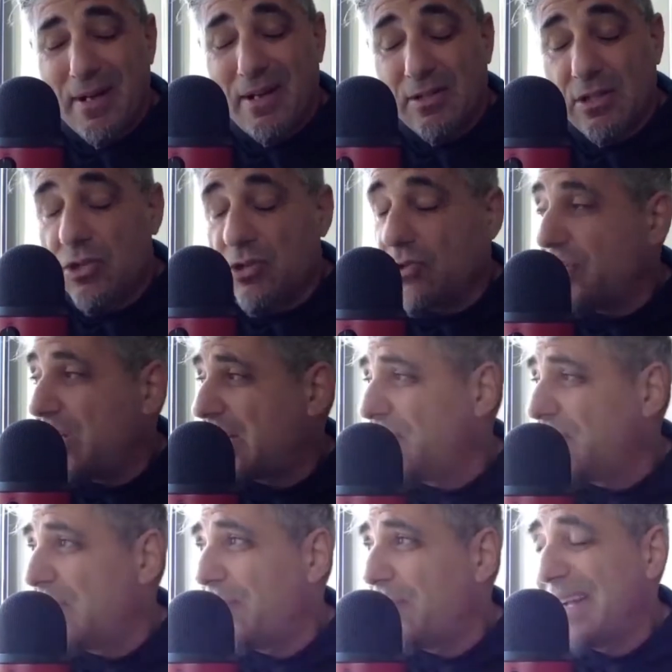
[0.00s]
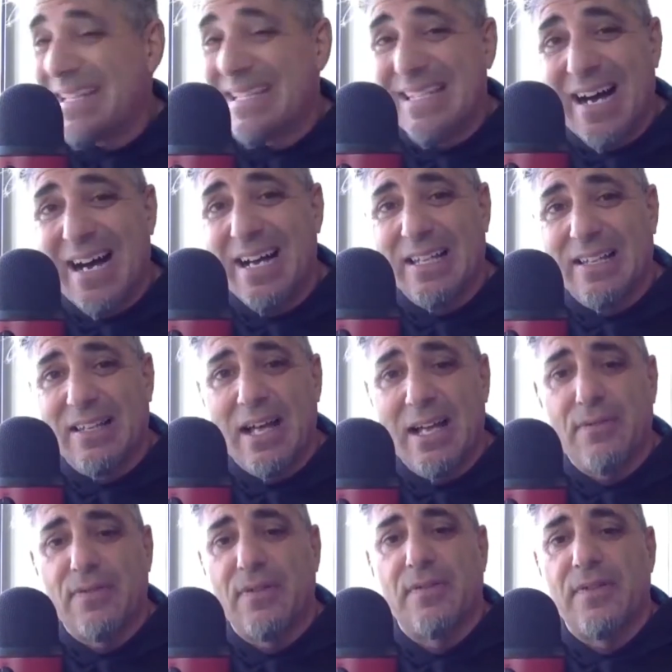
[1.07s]
trajectory of my entire
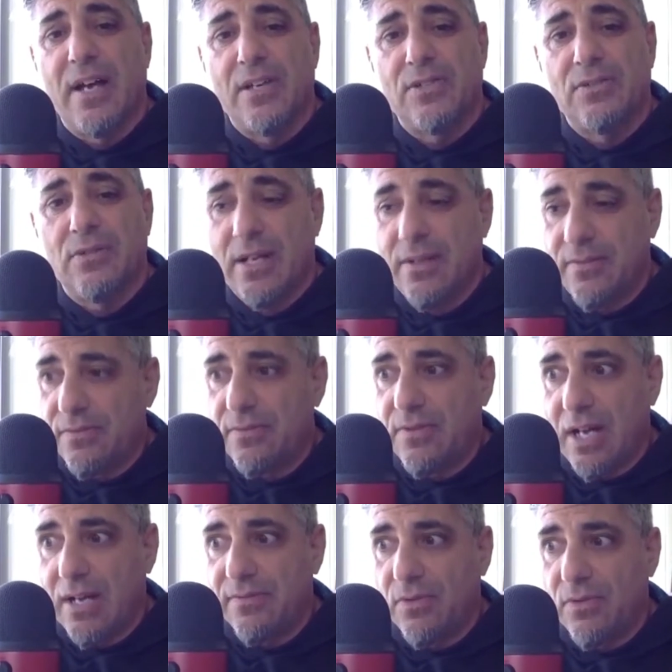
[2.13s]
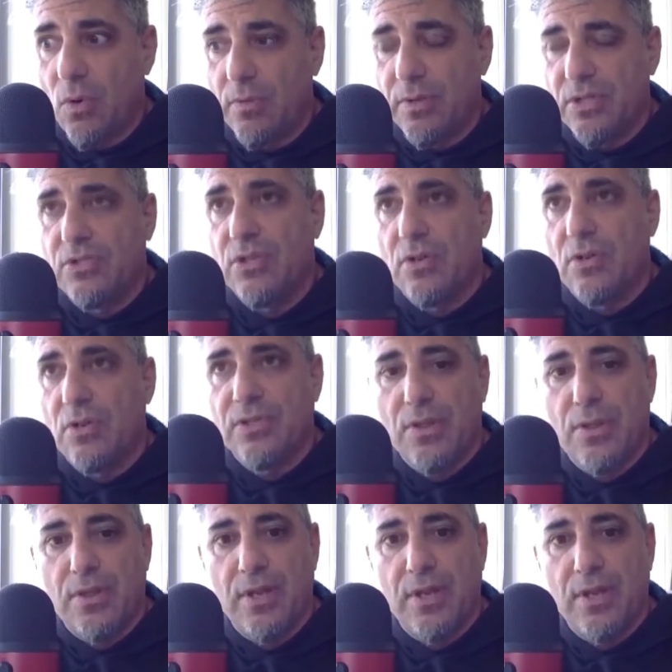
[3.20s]
life, Fazil. I've always
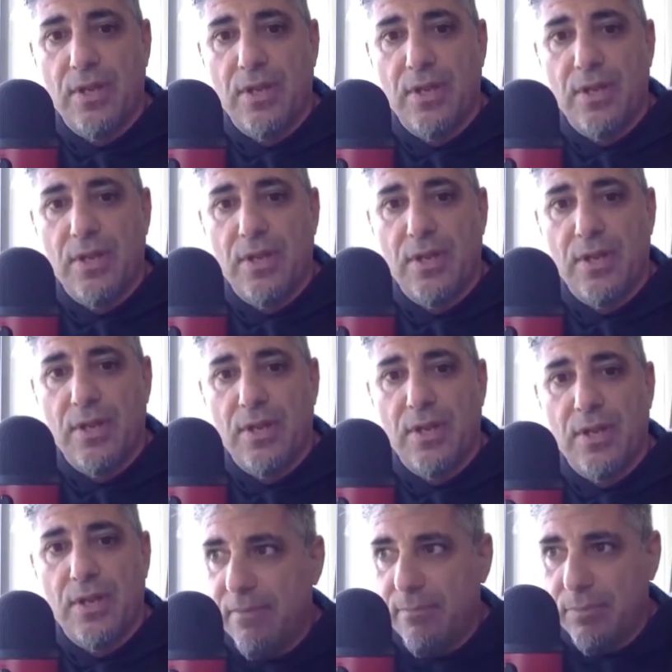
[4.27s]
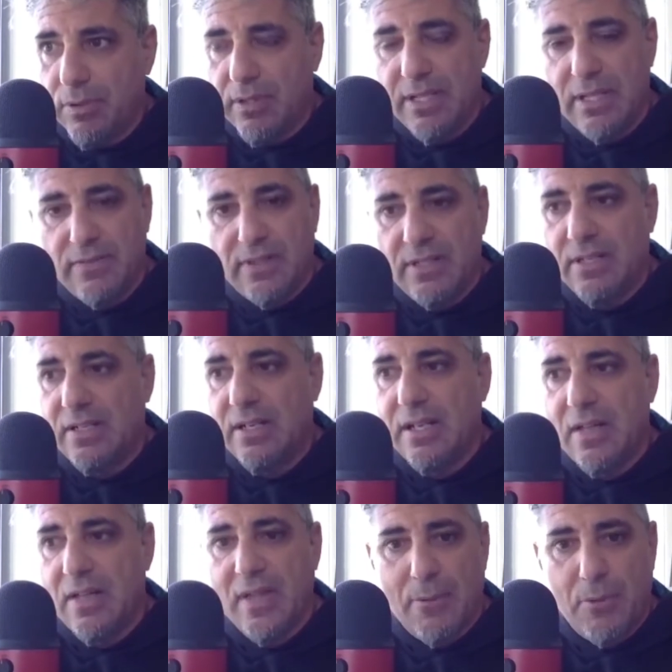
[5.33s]
chosen things that I believe in
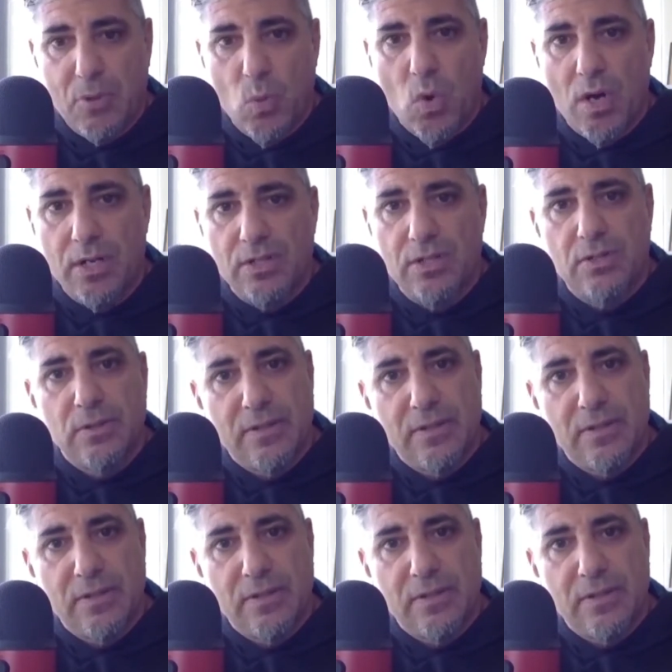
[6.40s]
and that I would want to do, and